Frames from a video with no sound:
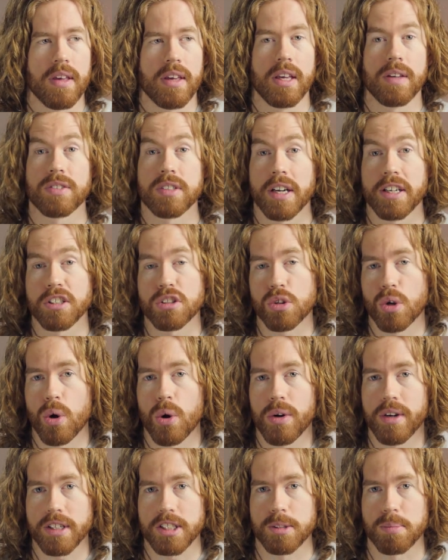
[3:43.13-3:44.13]
If science
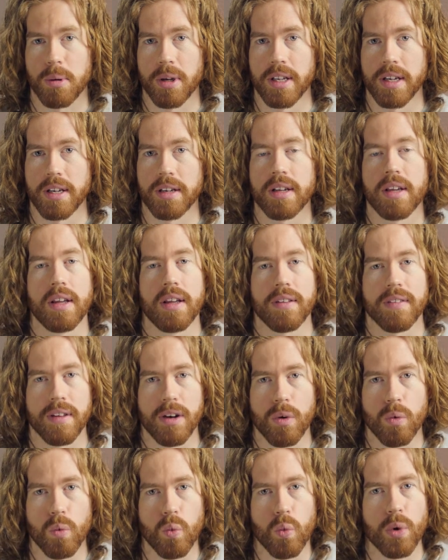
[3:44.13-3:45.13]
could explain it, then
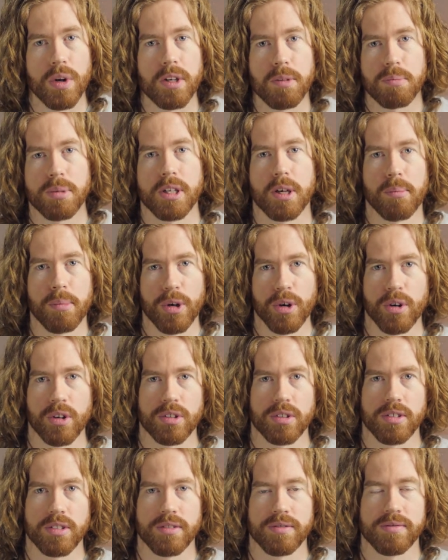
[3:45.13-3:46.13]
it wouldn't be a
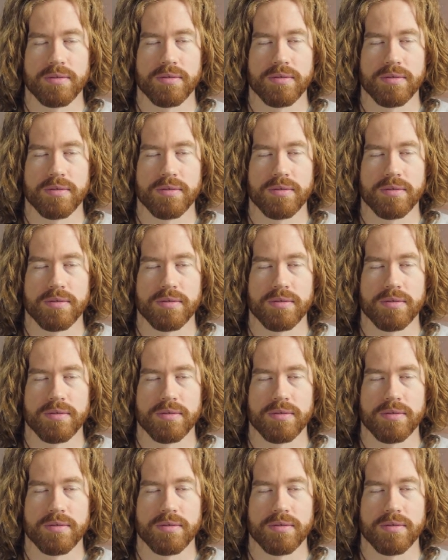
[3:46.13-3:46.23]
miracle.